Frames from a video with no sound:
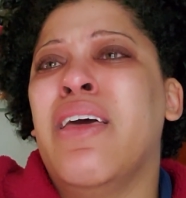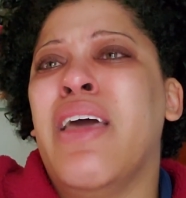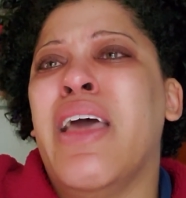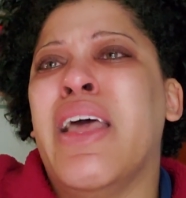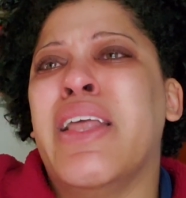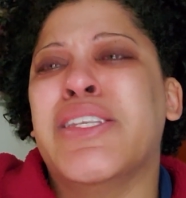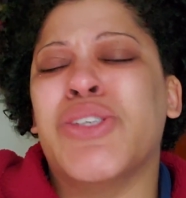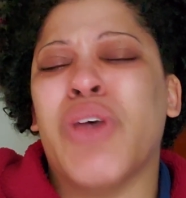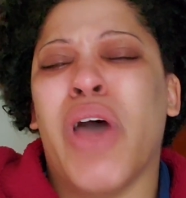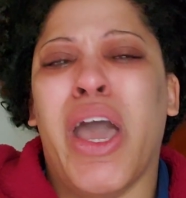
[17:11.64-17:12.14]

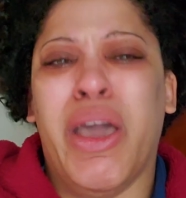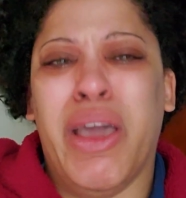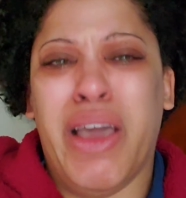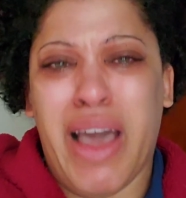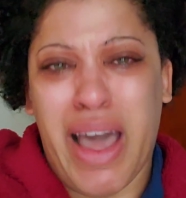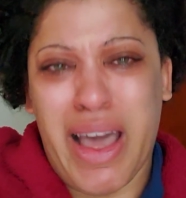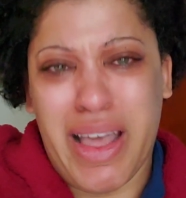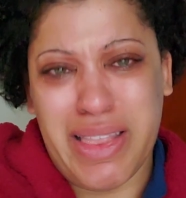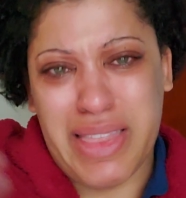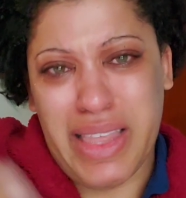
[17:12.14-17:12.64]
So
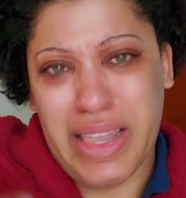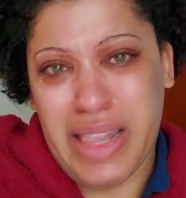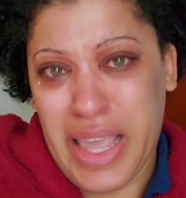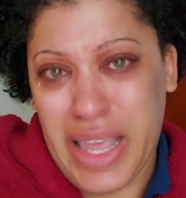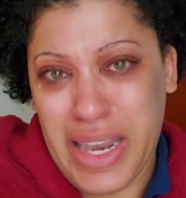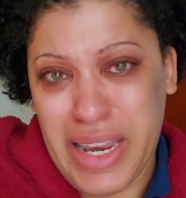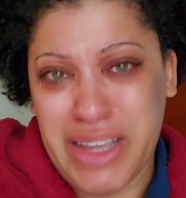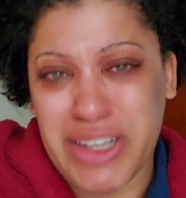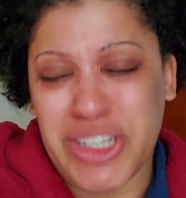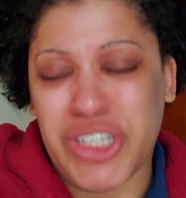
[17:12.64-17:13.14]
the
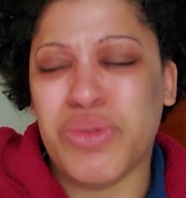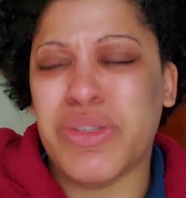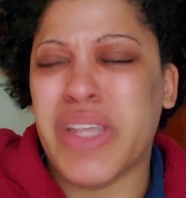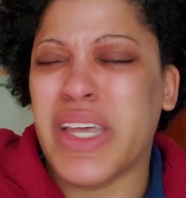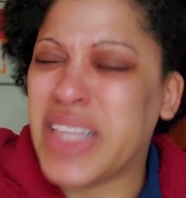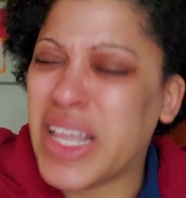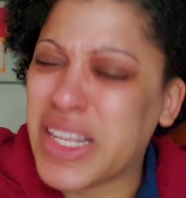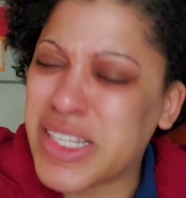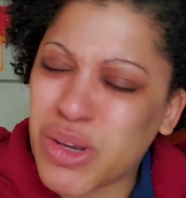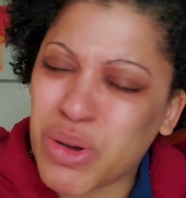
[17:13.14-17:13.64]
lady, she was
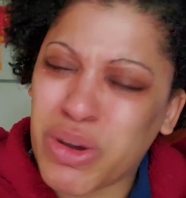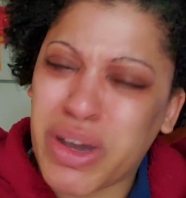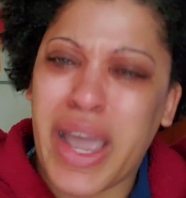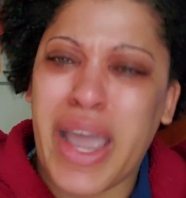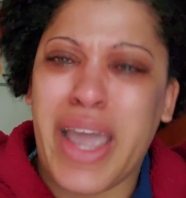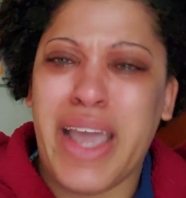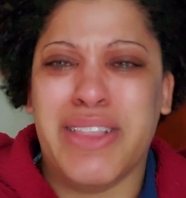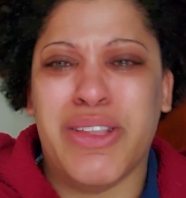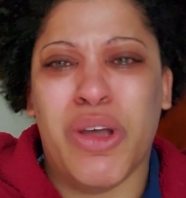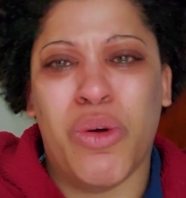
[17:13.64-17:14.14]
like, that's
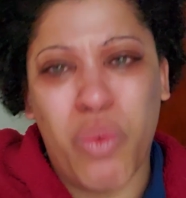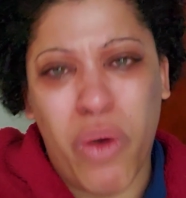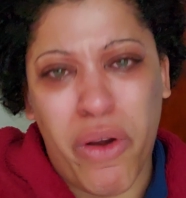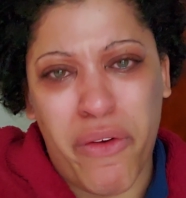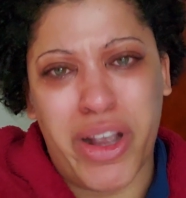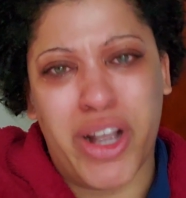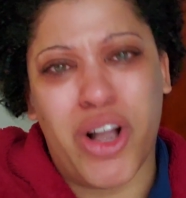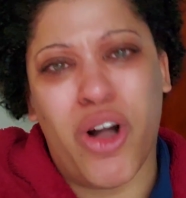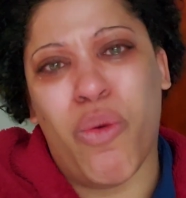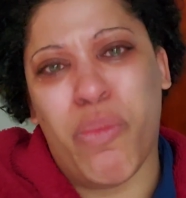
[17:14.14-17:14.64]
okay, don't
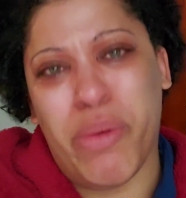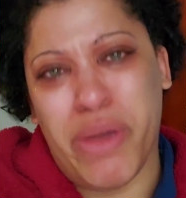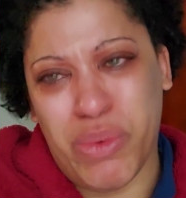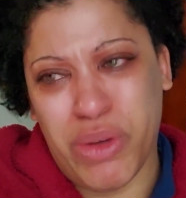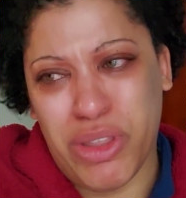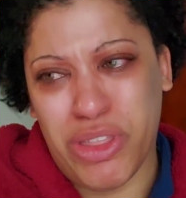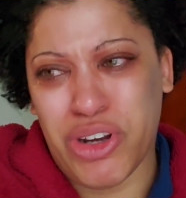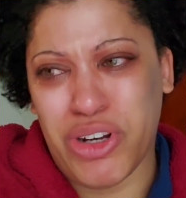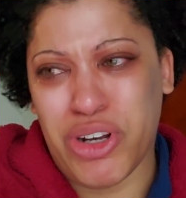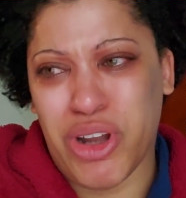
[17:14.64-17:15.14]
worry, go be
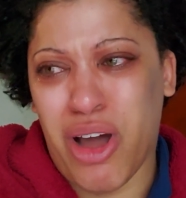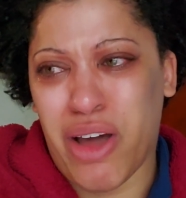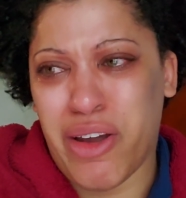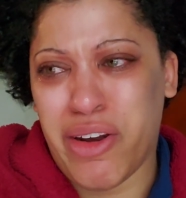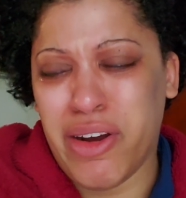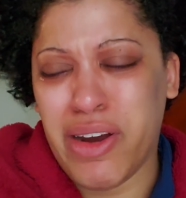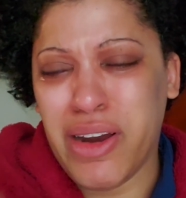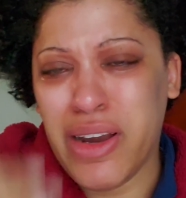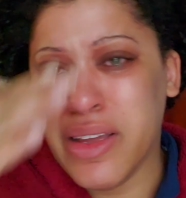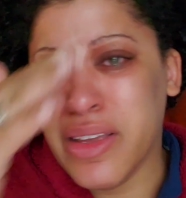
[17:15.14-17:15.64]
with your
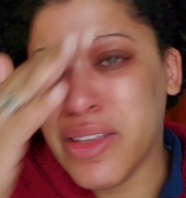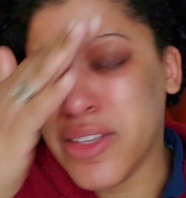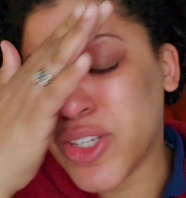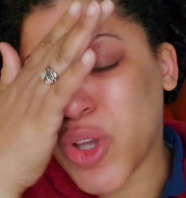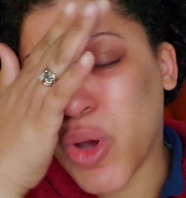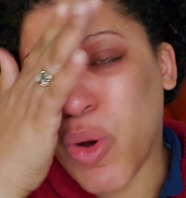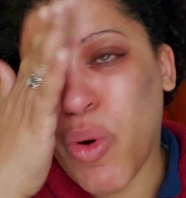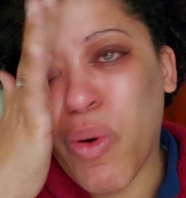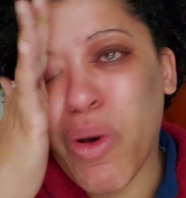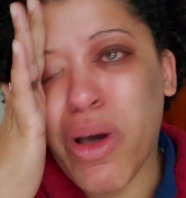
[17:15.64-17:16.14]
daughter.
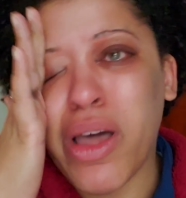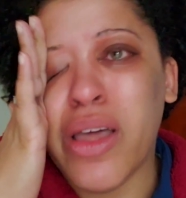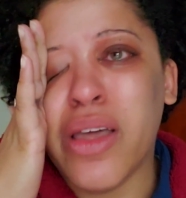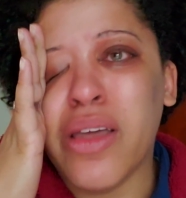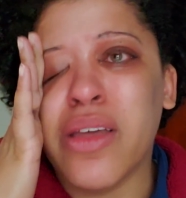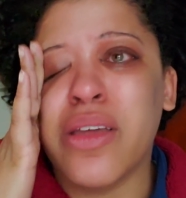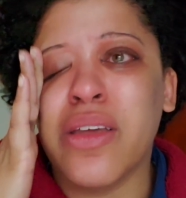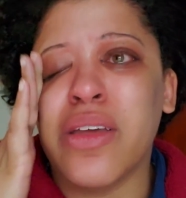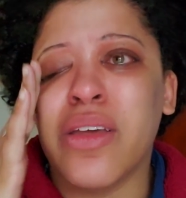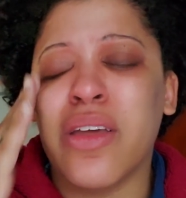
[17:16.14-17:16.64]
So
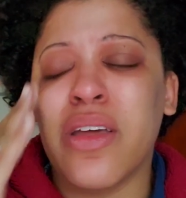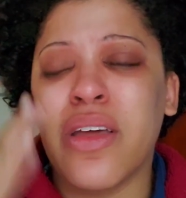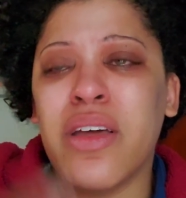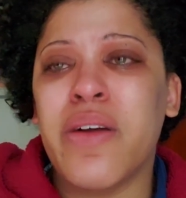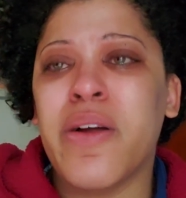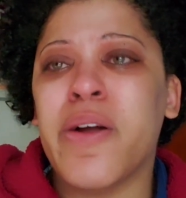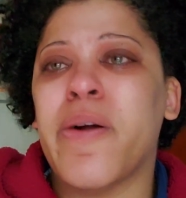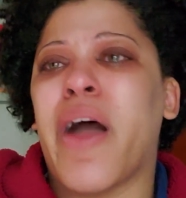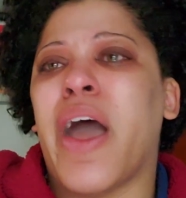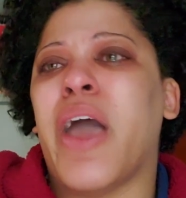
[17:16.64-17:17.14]

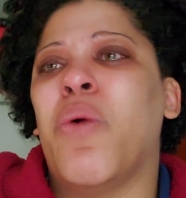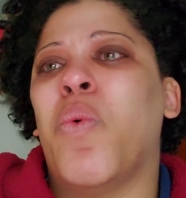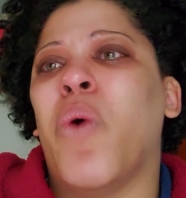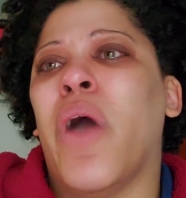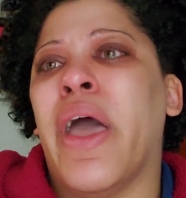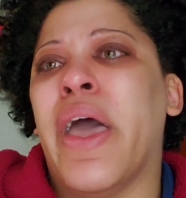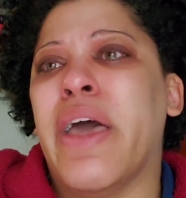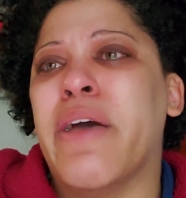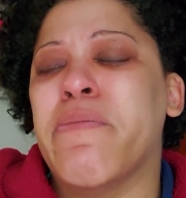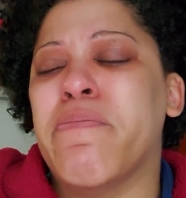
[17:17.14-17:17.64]
I
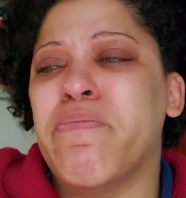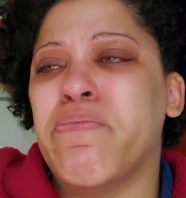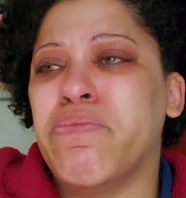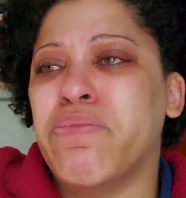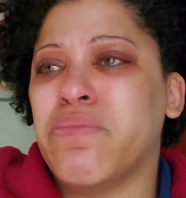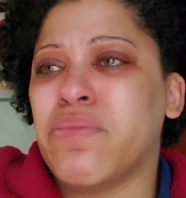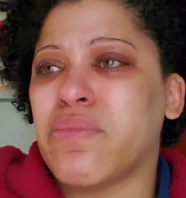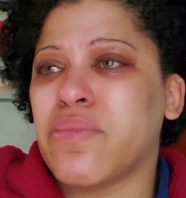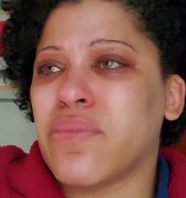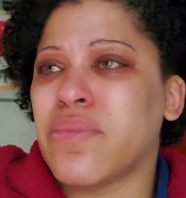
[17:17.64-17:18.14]
went,
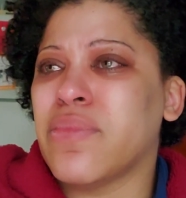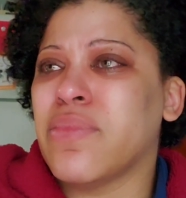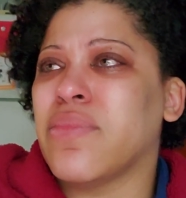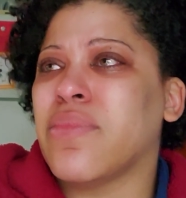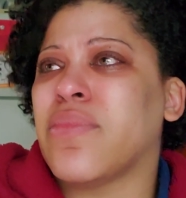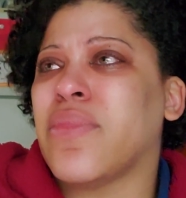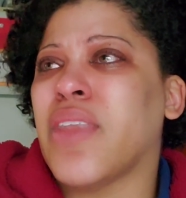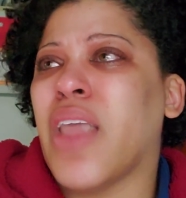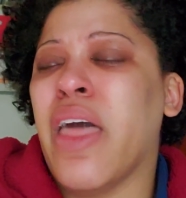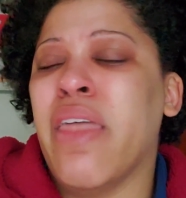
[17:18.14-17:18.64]

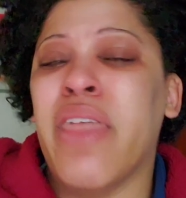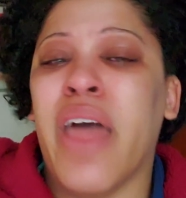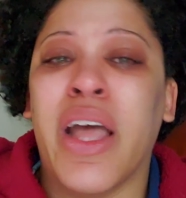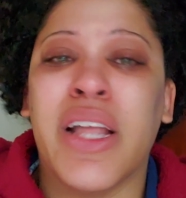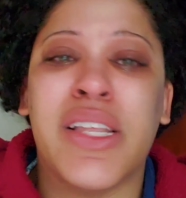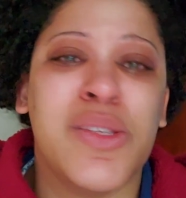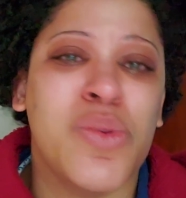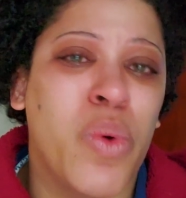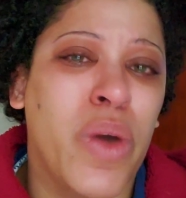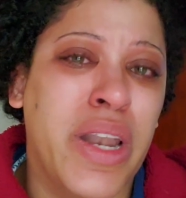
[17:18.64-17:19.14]
and
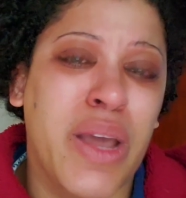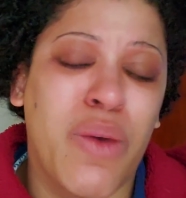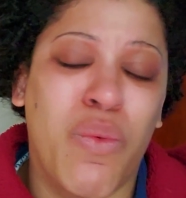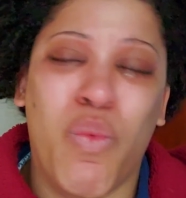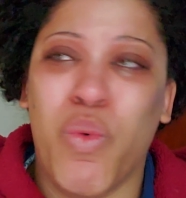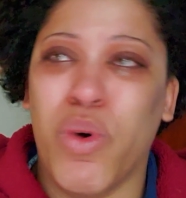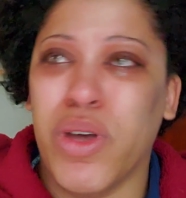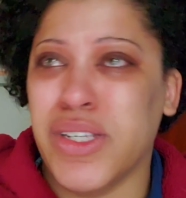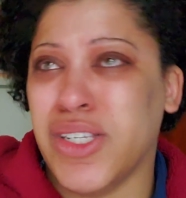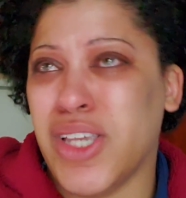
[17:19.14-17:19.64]
that's when it
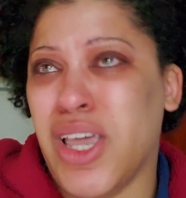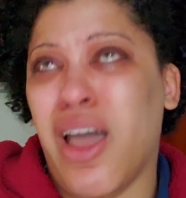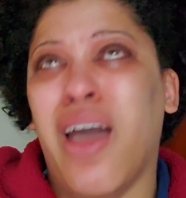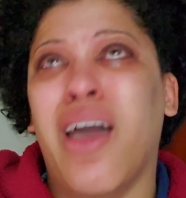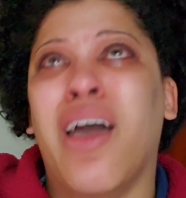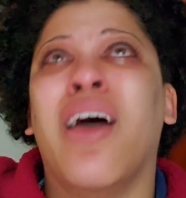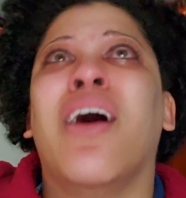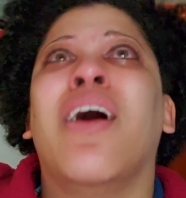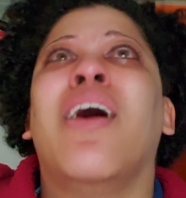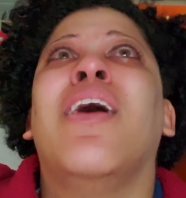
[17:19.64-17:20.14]
was
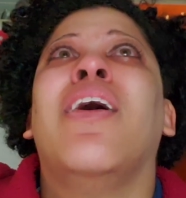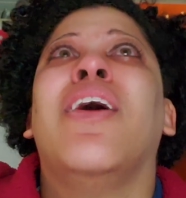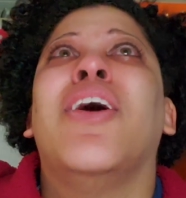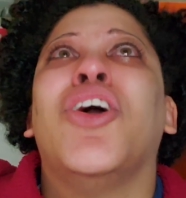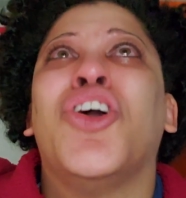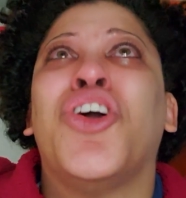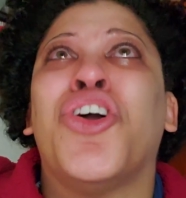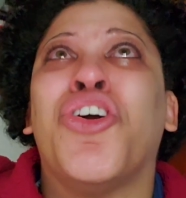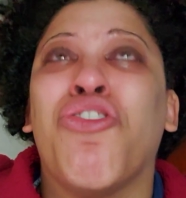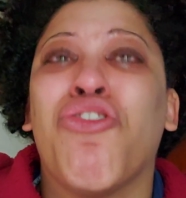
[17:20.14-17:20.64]

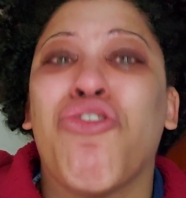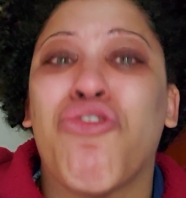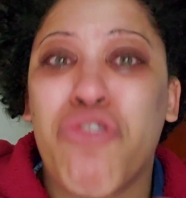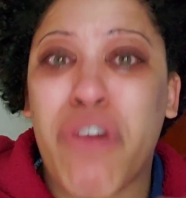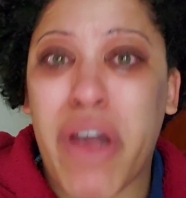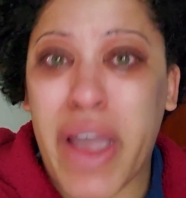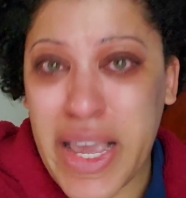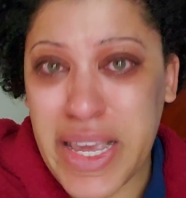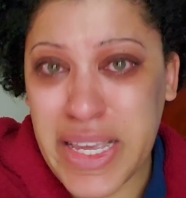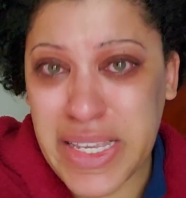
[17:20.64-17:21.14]

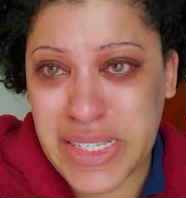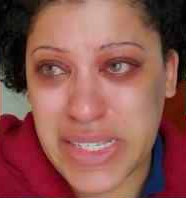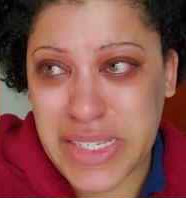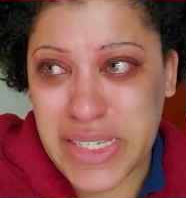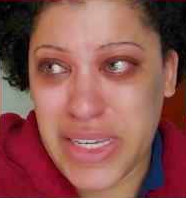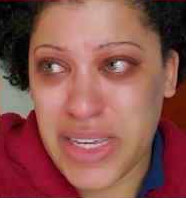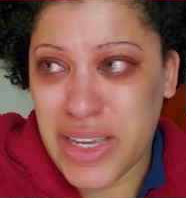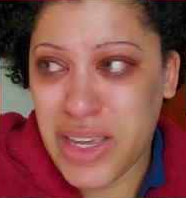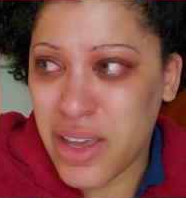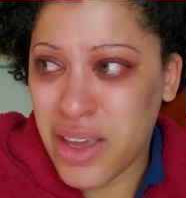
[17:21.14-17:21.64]
crazy.